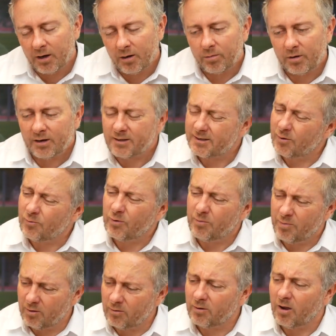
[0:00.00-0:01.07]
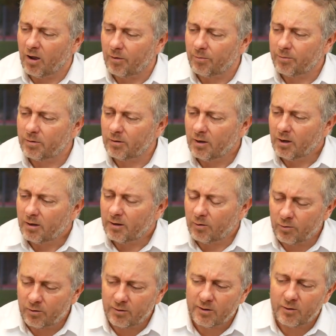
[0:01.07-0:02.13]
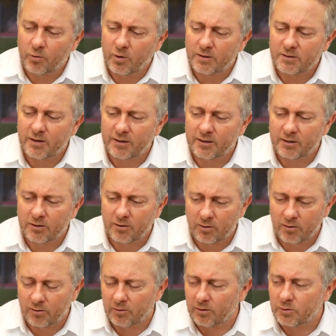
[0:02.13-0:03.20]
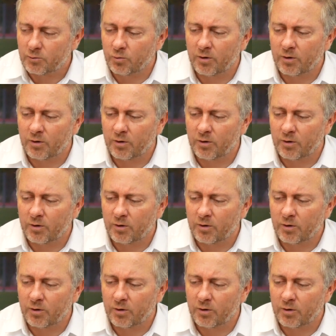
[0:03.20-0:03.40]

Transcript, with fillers: but instead we build up that we're the ones that encourage.